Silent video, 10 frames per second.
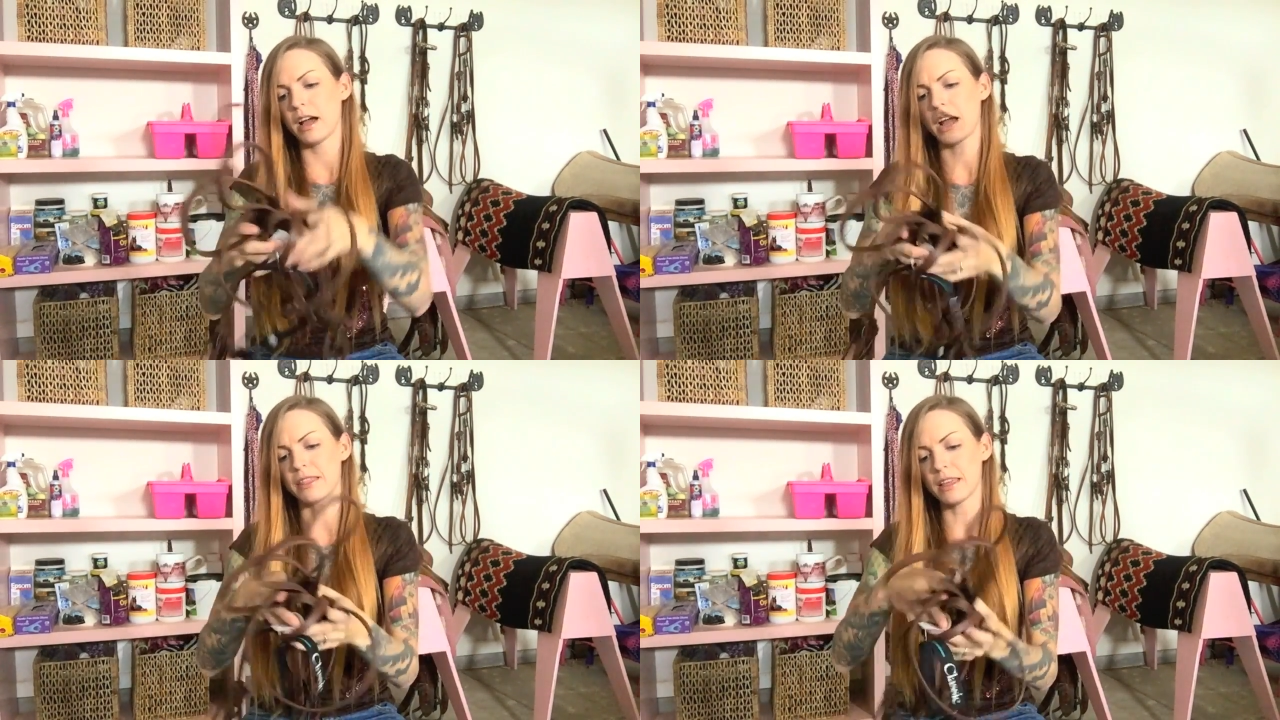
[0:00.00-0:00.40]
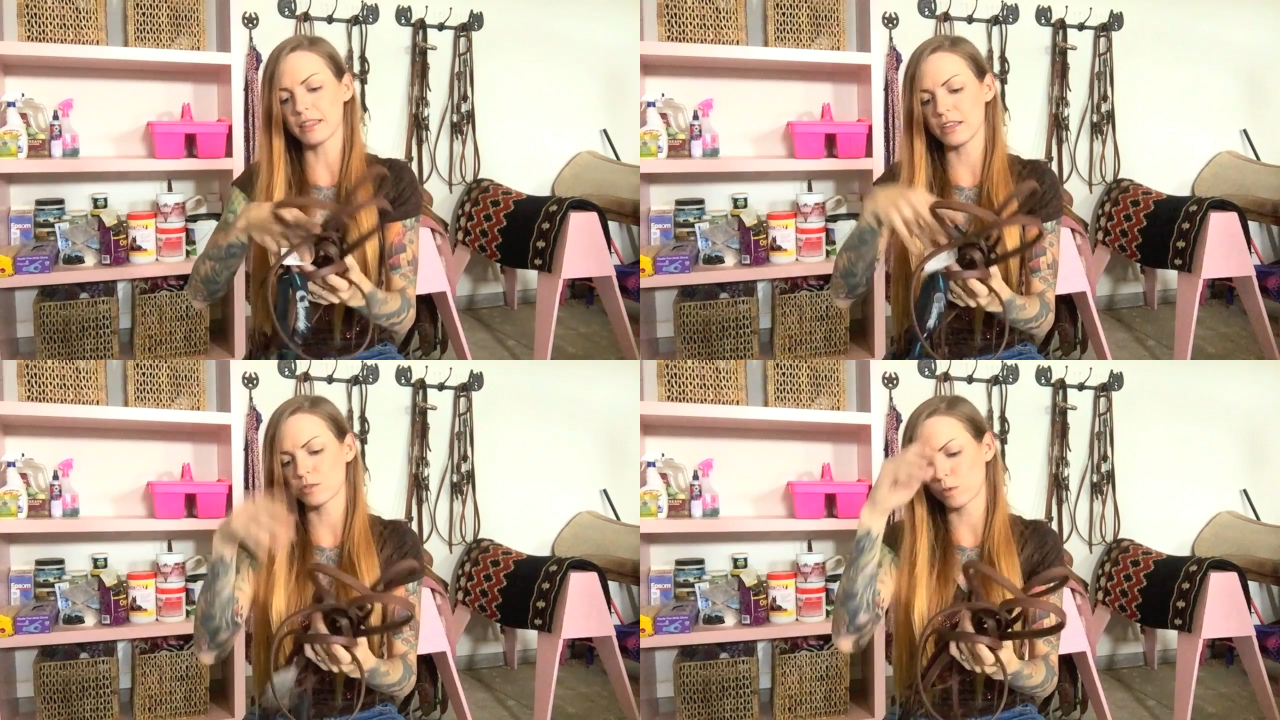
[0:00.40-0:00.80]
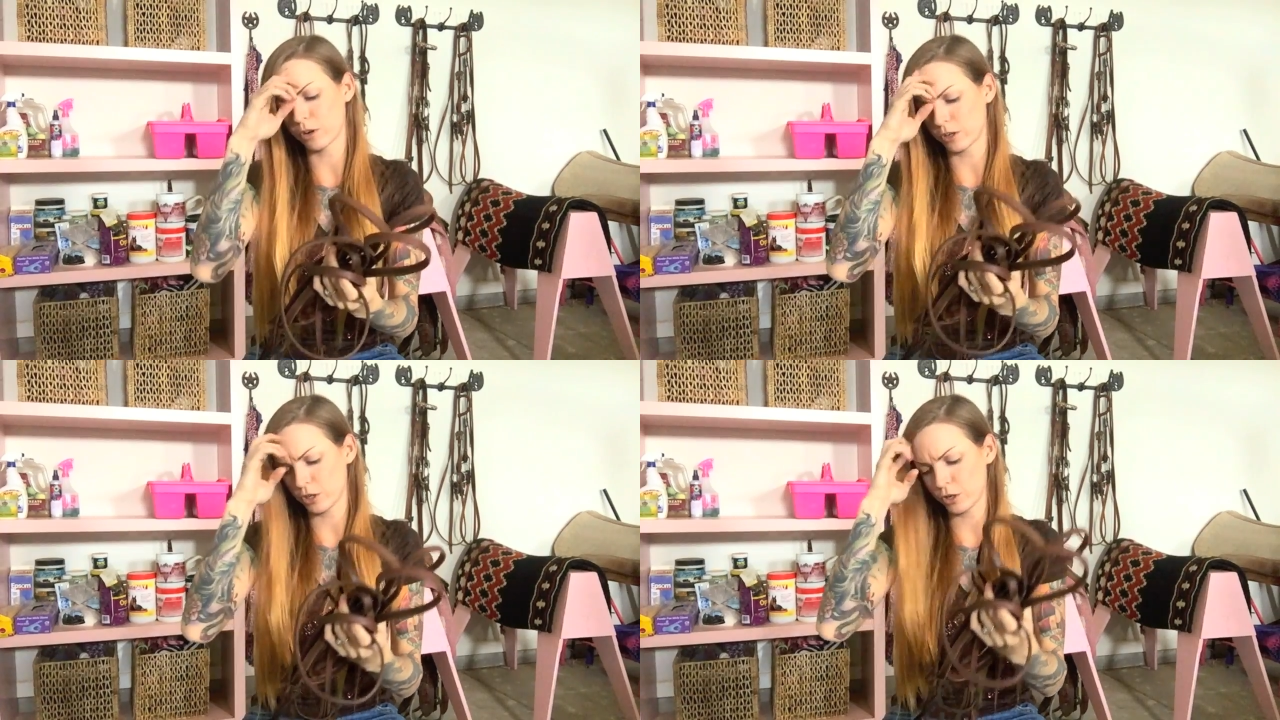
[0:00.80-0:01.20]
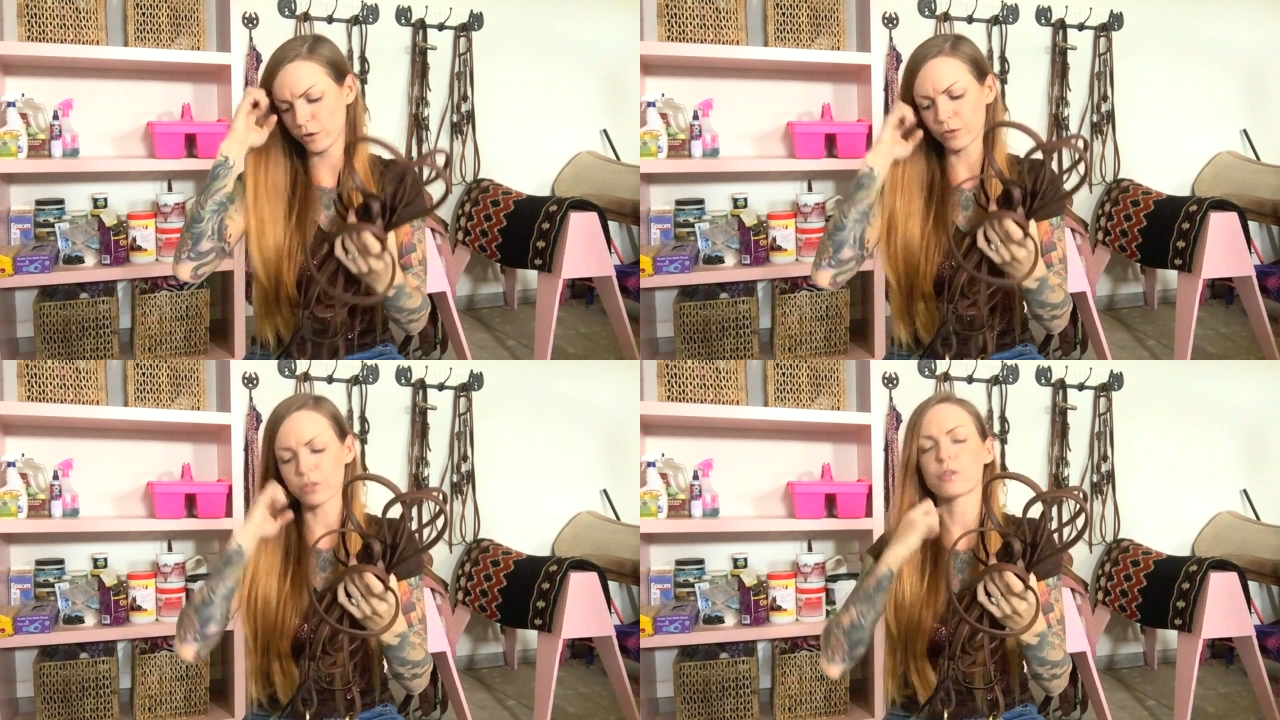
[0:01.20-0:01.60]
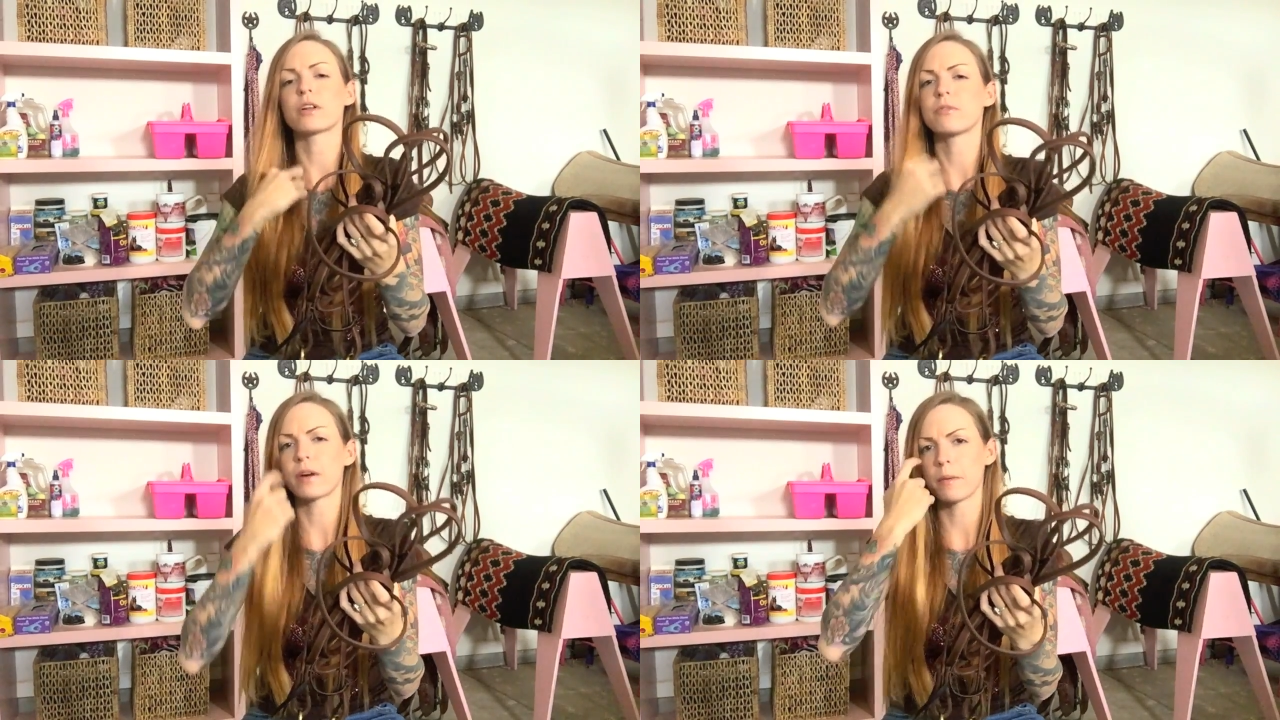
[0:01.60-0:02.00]
I think these were 2 for
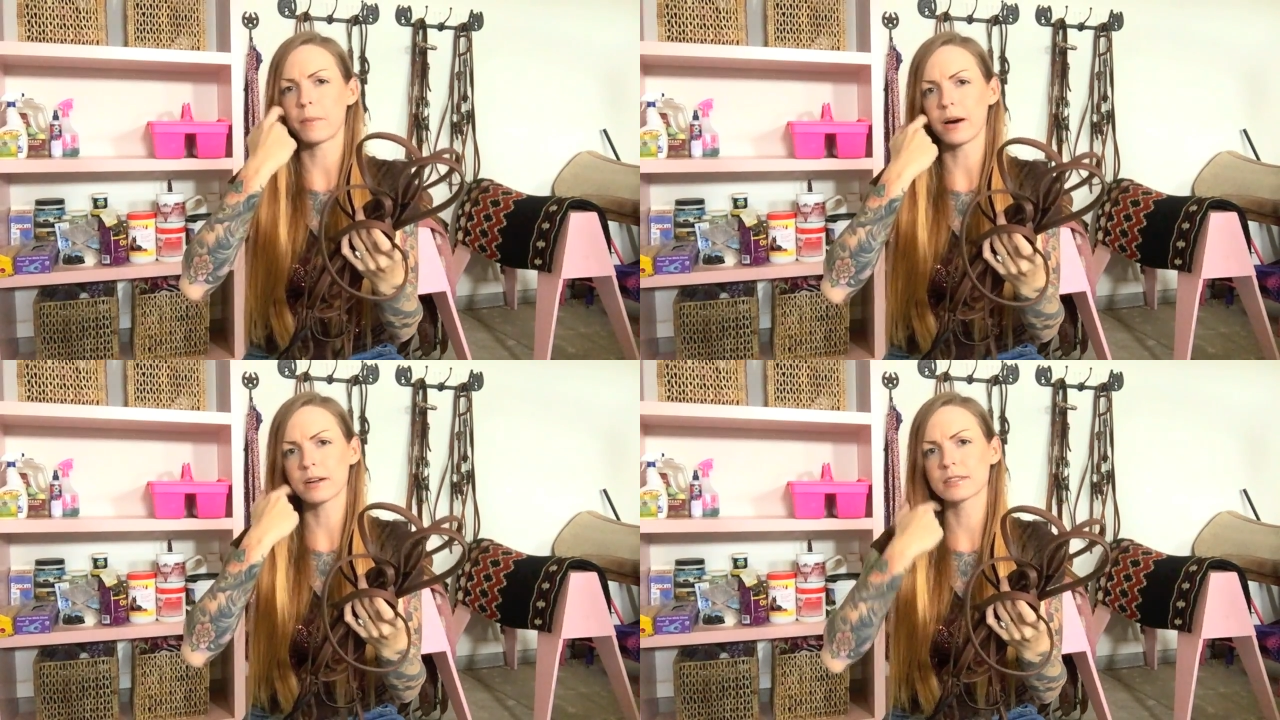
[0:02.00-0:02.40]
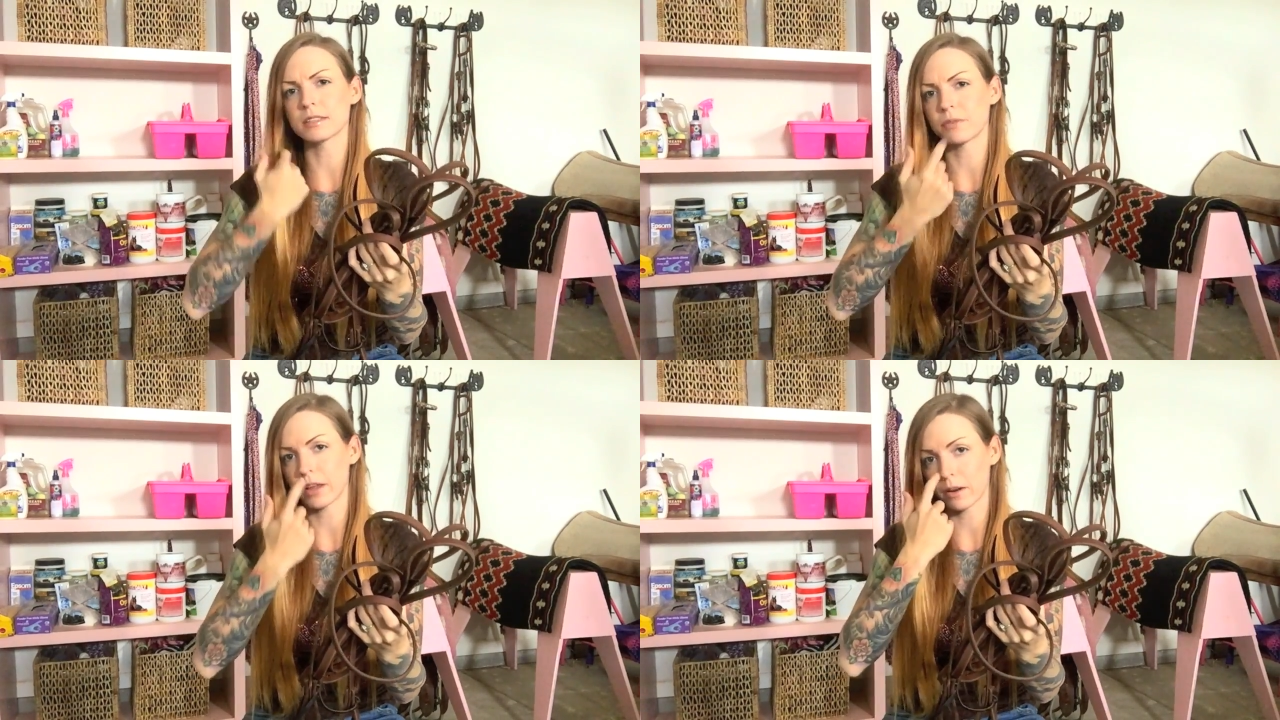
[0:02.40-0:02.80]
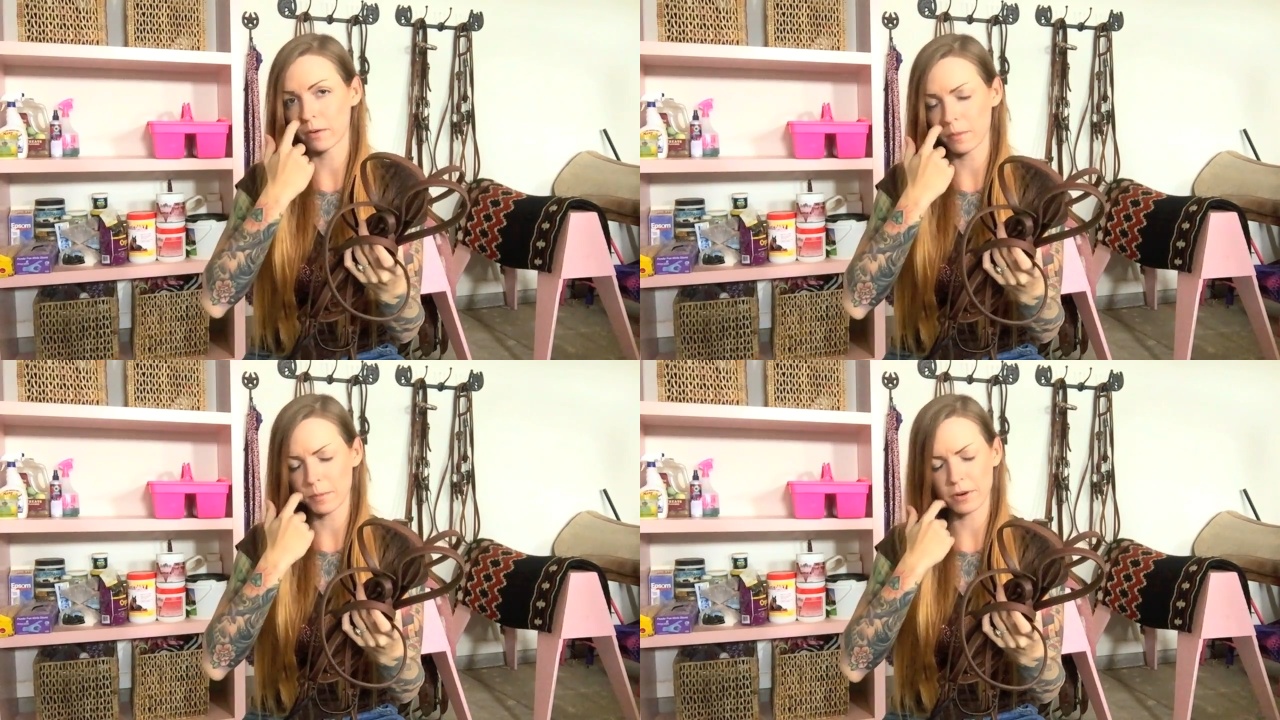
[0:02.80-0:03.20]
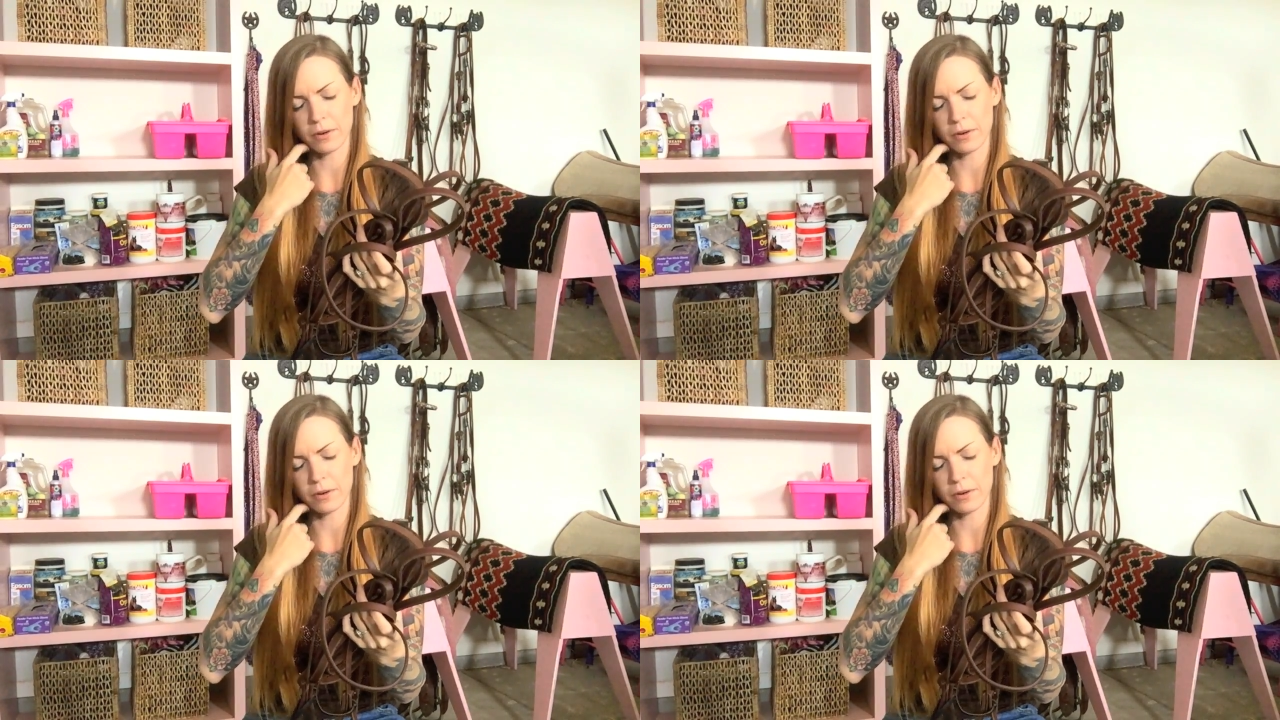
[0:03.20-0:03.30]
$35 if I can remember